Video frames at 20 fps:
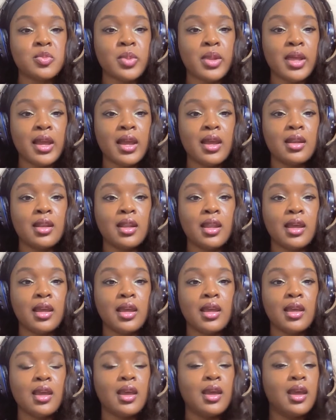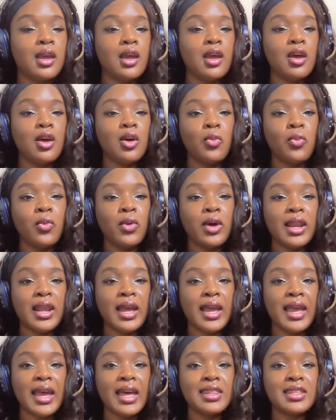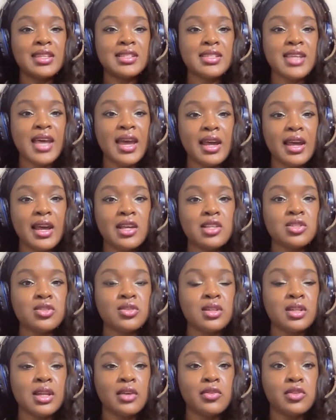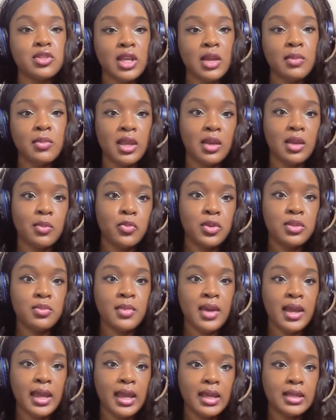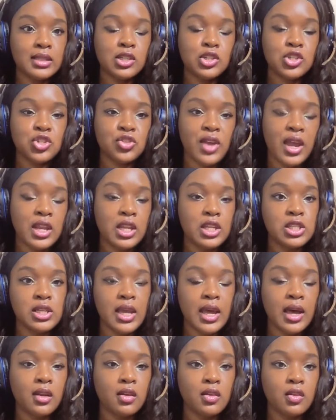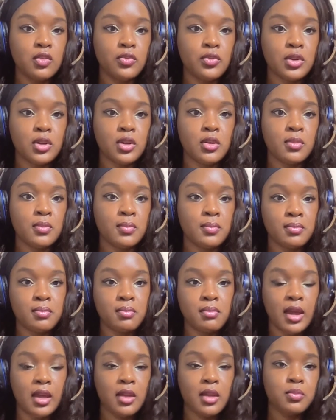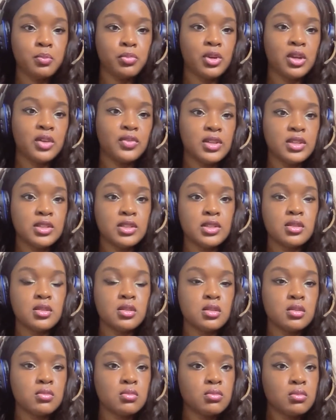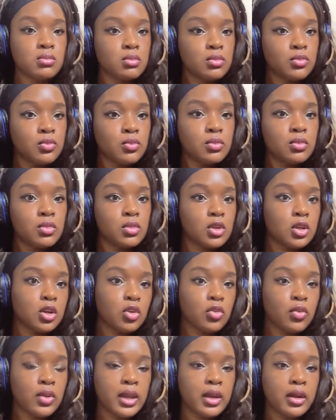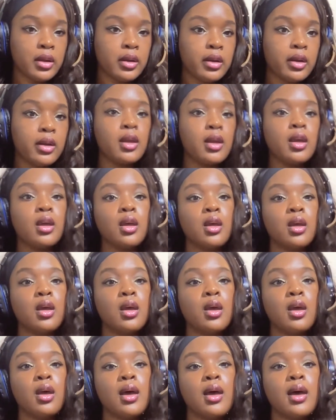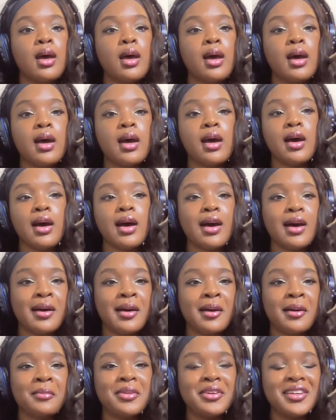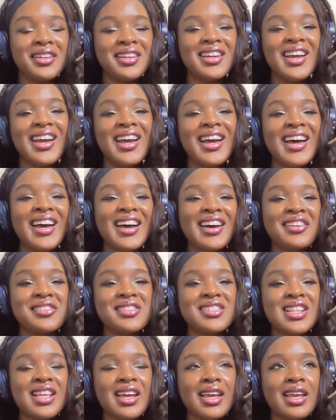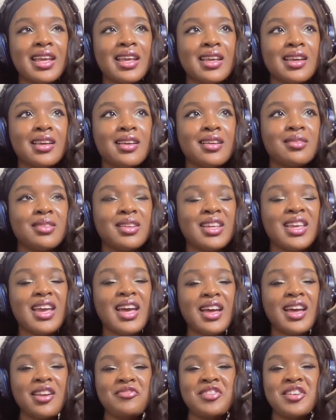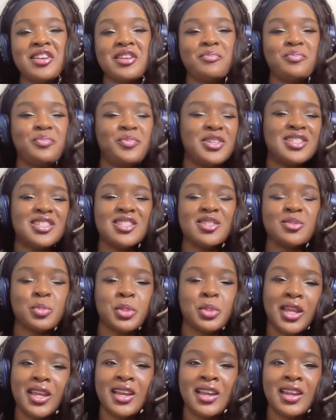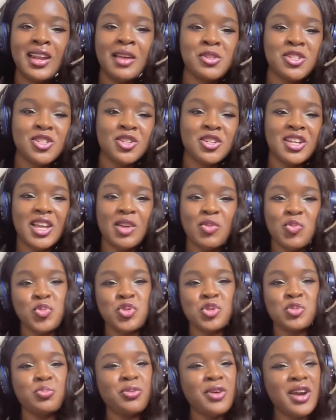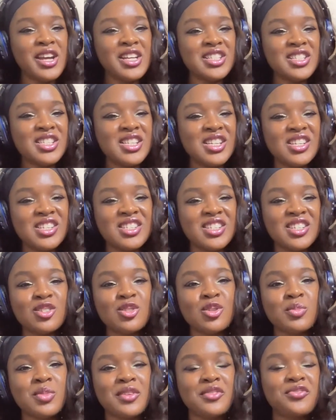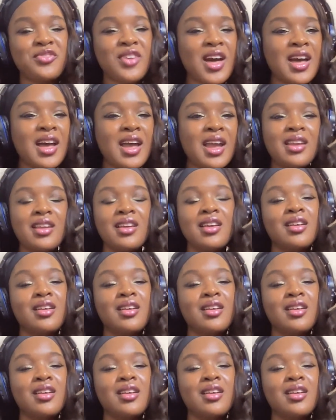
plan. Like when I had this side hustle and I was coming up with my exit strategy out of my previous career, I was like, yeah, I don't need a business plan. I'm just going to come up with prices and it's going to be fine.